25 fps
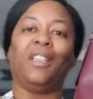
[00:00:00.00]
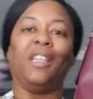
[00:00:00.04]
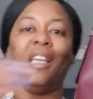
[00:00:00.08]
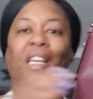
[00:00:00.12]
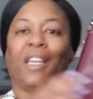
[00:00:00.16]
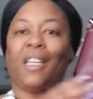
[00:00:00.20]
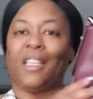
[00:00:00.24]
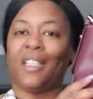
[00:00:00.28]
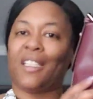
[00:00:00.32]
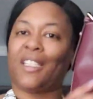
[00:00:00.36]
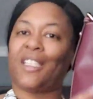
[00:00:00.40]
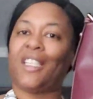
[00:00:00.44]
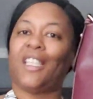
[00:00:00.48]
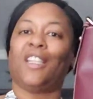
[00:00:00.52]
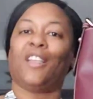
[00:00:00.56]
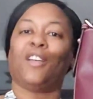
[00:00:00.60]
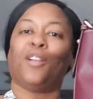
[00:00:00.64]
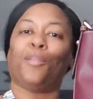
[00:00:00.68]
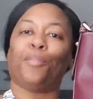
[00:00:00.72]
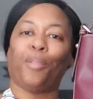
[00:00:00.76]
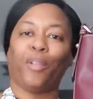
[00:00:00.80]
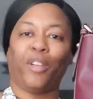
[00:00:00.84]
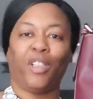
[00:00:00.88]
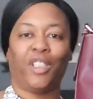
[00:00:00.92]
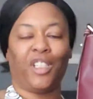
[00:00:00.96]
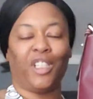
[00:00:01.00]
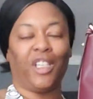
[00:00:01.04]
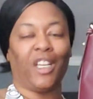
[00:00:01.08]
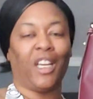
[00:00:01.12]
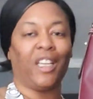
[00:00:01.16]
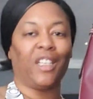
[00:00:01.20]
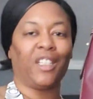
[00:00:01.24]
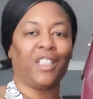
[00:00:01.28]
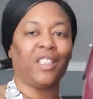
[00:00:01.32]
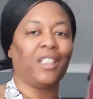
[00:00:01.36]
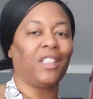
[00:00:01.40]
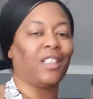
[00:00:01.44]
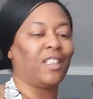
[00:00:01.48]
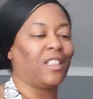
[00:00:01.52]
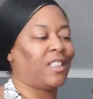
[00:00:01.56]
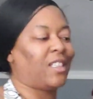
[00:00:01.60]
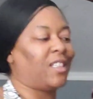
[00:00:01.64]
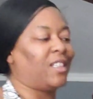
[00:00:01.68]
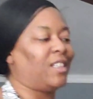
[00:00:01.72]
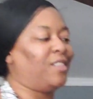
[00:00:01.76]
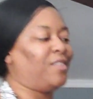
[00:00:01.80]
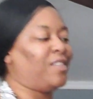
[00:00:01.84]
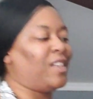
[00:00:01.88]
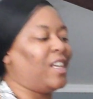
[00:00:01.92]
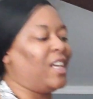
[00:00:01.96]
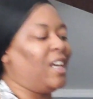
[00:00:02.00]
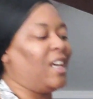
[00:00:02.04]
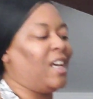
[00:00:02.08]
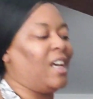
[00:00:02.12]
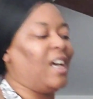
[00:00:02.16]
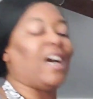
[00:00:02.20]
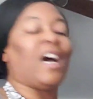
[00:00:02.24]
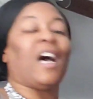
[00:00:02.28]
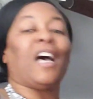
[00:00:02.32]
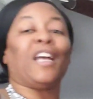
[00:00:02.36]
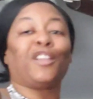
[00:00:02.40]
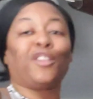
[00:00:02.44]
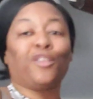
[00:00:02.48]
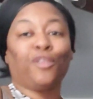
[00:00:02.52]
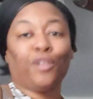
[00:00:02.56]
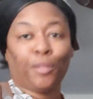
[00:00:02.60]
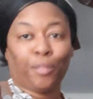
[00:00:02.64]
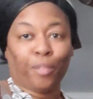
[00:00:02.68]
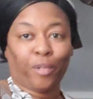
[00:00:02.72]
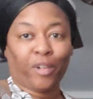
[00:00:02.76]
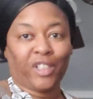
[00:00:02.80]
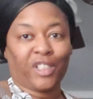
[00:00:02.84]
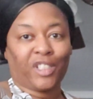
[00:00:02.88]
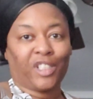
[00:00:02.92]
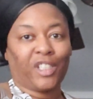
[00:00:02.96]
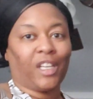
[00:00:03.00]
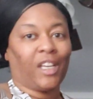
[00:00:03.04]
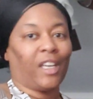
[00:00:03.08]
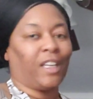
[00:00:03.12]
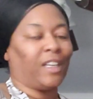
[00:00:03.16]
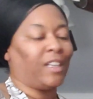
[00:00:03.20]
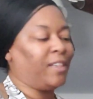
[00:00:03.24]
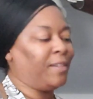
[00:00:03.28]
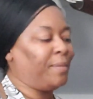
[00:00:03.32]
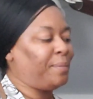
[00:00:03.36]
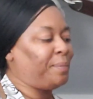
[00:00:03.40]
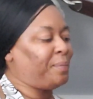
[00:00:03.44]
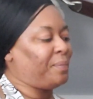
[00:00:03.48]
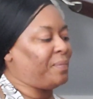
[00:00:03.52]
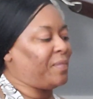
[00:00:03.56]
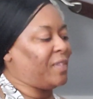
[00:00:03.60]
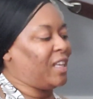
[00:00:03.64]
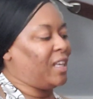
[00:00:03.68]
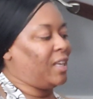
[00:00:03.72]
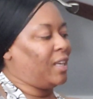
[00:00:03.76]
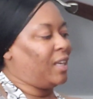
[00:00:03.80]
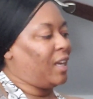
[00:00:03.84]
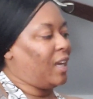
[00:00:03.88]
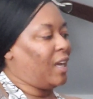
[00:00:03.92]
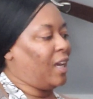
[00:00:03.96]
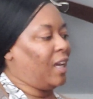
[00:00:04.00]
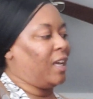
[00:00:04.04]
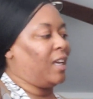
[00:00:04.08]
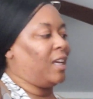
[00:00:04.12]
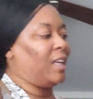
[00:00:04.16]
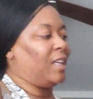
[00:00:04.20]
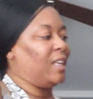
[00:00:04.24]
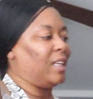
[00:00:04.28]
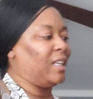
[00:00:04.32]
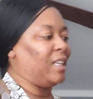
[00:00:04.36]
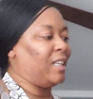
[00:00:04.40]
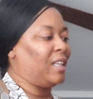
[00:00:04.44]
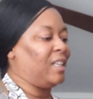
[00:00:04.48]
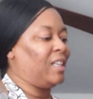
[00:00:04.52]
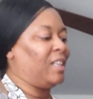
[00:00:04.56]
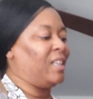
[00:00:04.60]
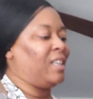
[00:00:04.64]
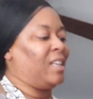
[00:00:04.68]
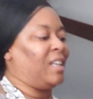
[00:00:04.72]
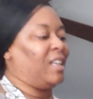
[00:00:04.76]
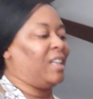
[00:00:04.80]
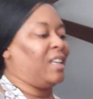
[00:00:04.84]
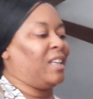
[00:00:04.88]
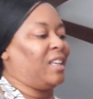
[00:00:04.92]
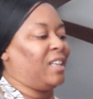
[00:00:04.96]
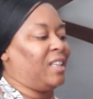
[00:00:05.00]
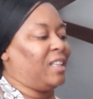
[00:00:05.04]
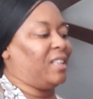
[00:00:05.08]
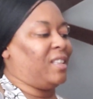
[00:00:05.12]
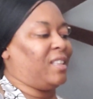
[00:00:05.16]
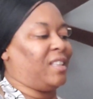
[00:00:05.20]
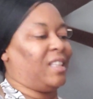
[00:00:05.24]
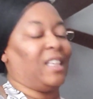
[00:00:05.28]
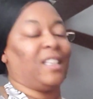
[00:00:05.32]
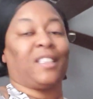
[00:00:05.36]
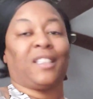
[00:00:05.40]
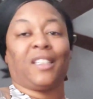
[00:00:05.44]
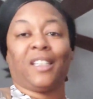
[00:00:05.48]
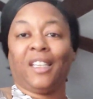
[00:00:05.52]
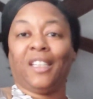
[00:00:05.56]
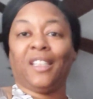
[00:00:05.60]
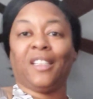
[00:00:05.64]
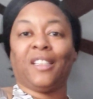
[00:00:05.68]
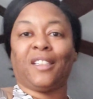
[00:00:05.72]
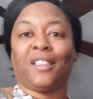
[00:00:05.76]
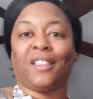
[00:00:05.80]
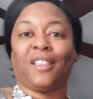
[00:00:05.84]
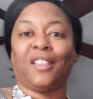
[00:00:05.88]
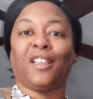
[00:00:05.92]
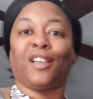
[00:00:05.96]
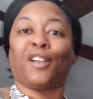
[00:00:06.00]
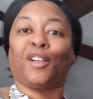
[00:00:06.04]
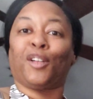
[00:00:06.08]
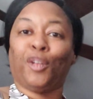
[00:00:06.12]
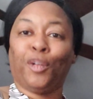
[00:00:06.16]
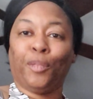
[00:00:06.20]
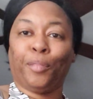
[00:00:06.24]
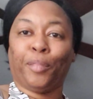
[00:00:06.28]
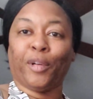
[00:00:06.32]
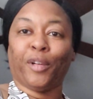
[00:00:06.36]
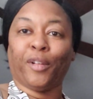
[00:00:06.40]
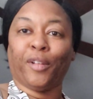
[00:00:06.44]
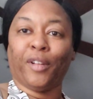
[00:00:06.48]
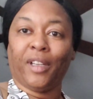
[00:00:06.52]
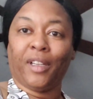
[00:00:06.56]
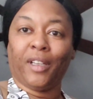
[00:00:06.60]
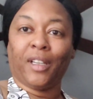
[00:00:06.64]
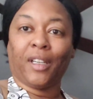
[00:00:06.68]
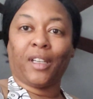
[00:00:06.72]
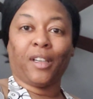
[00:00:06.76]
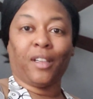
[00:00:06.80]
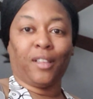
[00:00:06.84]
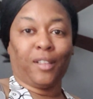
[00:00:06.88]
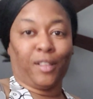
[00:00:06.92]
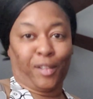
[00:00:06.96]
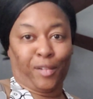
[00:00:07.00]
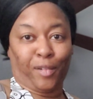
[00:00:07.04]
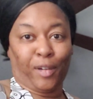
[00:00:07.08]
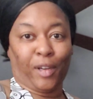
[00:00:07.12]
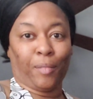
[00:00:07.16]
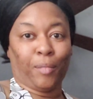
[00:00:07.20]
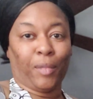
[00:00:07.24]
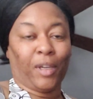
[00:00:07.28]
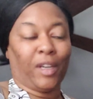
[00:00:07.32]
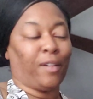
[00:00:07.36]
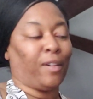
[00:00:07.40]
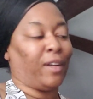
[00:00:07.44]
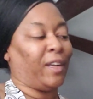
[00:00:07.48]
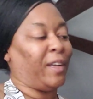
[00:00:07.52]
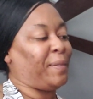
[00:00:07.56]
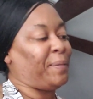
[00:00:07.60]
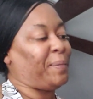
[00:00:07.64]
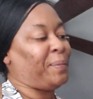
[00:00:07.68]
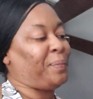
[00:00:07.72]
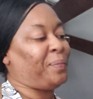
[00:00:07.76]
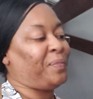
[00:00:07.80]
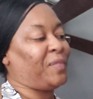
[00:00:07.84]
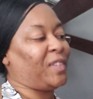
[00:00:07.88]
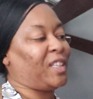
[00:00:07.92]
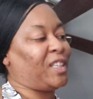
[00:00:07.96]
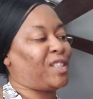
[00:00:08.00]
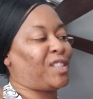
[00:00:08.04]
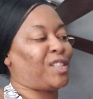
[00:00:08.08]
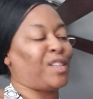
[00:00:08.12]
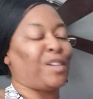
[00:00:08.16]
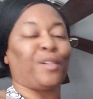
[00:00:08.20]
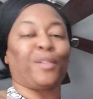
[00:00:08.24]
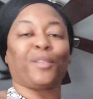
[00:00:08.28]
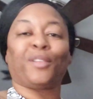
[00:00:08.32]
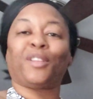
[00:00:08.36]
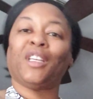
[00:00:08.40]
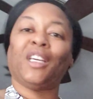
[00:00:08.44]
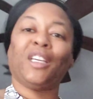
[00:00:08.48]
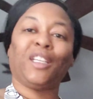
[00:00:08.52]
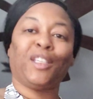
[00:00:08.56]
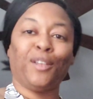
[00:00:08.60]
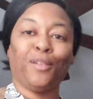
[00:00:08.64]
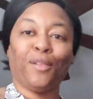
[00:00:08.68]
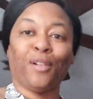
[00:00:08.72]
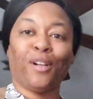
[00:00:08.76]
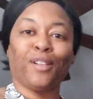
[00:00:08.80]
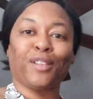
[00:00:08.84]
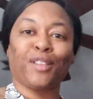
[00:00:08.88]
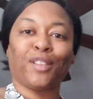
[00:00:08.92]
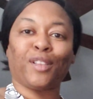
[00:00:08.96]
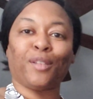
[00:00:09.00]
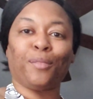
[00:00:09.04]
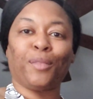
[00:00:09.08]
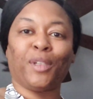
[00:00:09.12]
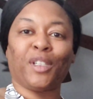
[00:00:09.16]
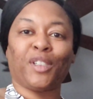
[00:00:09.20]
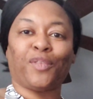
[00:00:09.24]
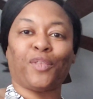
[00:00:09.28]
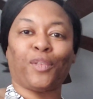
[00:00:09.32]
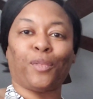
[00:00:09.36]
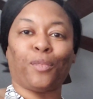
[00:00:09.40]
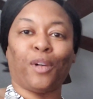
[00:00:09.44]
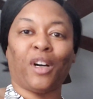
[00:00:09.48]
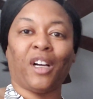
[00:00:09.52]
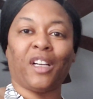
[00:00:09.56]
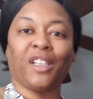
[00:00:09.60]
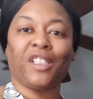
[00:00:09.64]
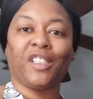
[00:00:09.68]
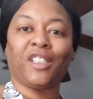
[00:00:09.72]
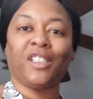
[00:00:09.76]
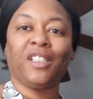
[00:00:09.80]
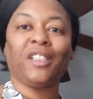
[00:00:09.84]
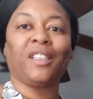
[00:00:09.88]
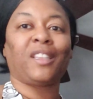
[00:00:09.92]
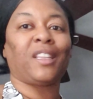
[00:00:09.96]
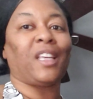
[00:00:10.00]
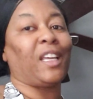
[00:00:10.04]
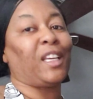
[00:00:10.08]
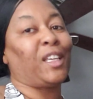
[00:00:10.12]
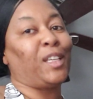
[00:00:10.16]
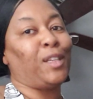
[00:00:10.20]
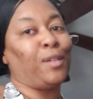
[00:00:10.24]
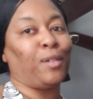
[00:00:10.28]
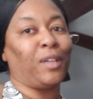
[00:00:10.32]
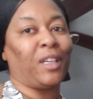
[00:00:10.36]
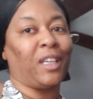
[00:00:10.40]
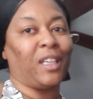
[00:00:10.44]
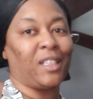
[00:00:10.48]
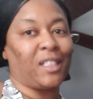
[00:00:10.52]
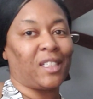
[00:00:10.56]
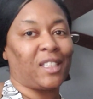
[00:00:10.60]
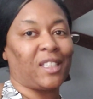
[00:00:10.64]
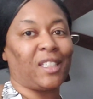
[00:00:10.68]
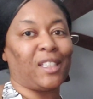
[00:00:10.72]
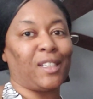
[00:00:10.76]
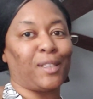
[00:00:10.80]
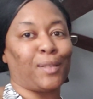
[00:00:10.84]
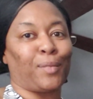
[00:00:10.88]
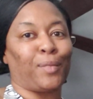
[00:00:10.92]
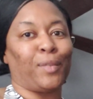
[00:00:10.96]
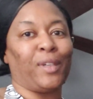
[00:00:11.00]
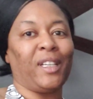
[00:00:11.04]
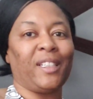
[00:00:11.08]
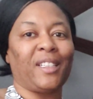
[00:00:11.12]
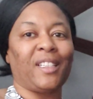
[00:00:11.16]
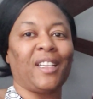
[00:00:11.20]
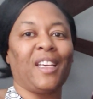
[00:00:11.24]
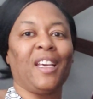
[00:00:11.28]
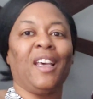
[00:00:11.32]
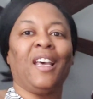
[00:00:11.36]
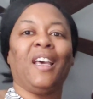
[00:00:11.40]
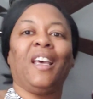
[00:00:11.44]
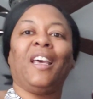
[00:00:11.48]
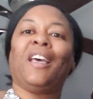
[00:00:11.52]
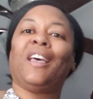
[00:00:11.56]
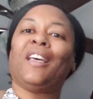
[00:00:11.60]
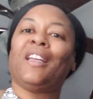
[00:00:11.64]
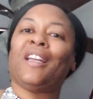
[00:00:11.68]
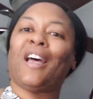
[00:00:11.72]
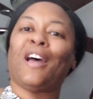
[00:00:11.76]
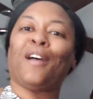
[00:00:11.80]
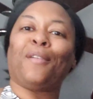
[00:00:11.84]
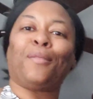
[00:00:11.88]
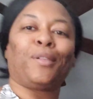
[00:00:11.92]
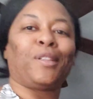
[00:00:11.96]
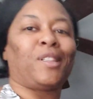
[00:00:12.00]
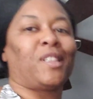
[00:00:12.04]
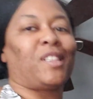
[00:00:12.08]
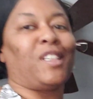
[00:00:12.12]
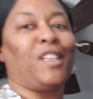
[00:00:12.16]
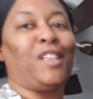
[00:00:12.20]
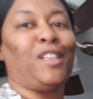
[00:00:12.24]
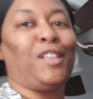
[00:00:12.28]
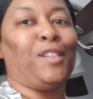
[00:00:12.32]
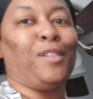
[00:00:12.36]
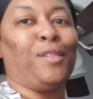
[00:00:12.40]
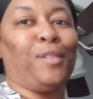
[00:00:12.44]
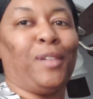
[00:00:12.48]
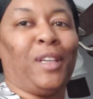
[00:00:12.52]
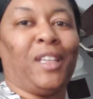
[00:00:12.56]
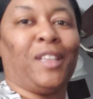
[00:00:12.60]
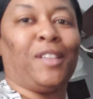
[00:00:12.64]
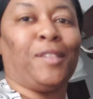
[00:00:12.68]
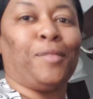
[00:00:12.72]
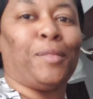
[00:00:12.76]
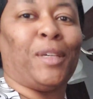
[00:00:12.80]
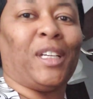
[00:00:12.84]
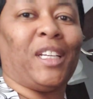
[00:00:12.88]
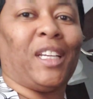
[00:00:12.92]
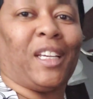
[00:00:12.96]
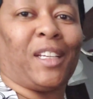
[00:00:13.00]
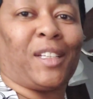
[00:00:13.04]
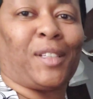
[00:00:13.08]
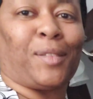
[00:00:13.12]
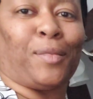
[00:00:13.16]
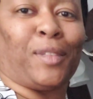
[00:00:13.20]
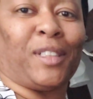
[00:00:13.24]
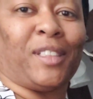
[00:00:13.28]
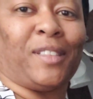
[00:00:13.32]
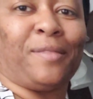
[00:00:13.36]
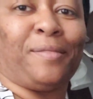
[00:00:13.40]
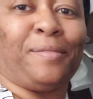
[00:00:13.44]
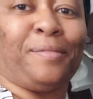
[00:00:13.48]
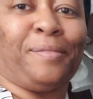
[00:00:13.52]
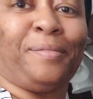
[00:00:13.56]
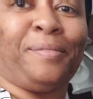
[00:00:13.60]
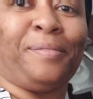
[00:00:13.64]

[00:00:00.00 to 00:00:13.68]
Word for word: they can see the appreciation and stuff. I do appreciate it. And this is the Cooper in the color cranberry. So thank you all so much for watching. Thank you again, SuzWhat, and I will see you in my next one.